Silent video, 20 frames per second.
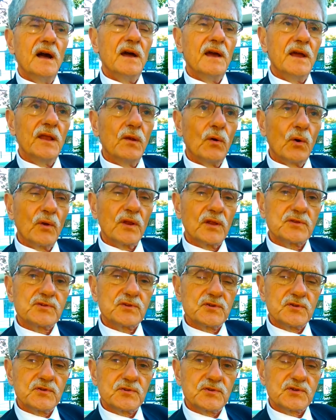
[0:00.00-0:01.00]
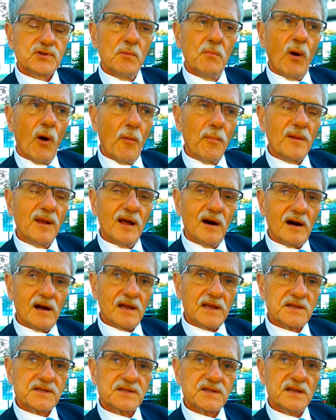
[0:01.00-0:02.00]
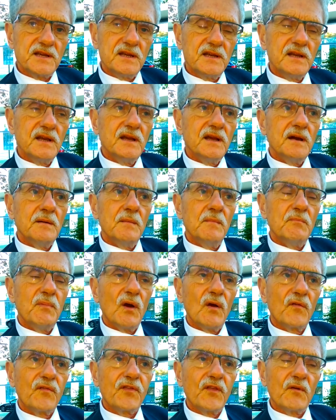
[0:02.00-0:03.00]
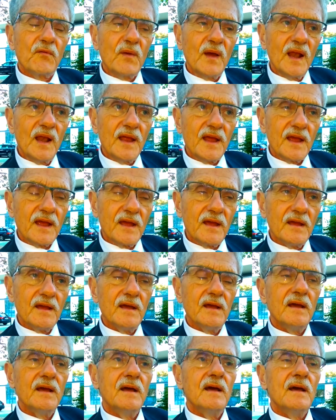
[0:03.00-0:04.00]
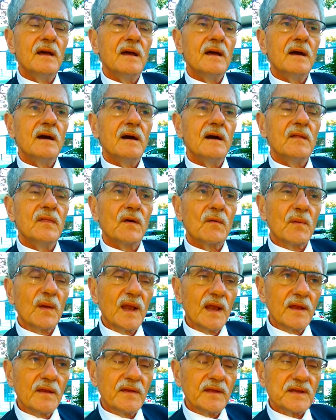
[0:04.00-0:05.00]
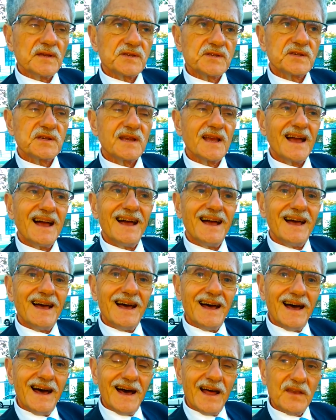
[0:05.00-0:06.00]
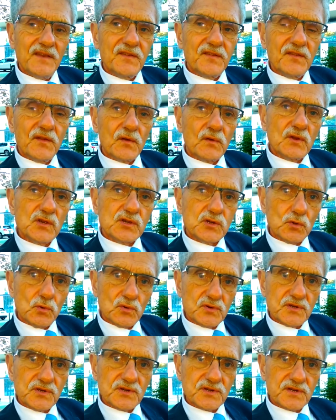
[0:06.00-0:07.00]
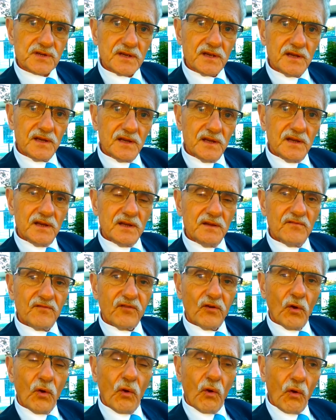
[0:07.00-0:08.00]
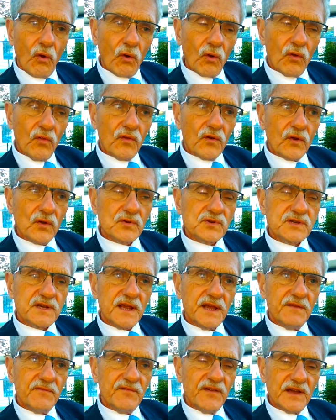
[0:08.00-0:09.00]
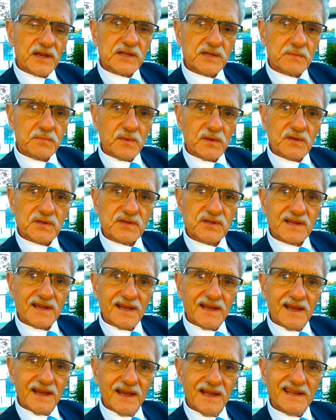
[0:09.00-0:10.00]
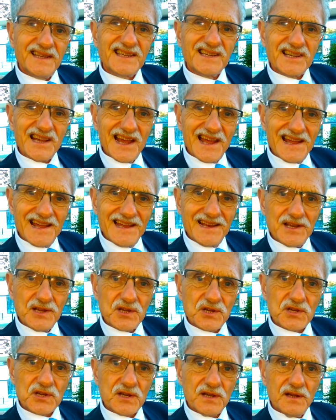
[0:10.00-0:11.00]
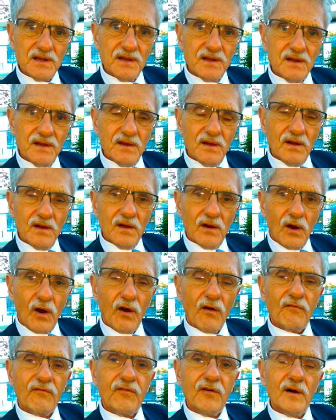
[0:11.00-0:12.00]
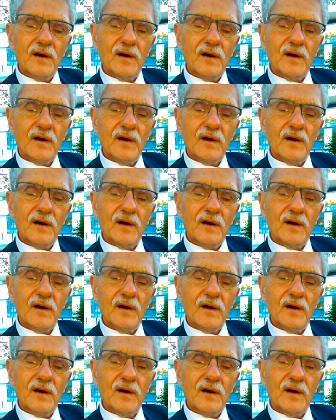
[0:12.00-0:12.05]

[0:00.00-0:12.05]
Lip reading: in order to mobilize both the willingness and the resources for all those investments in change of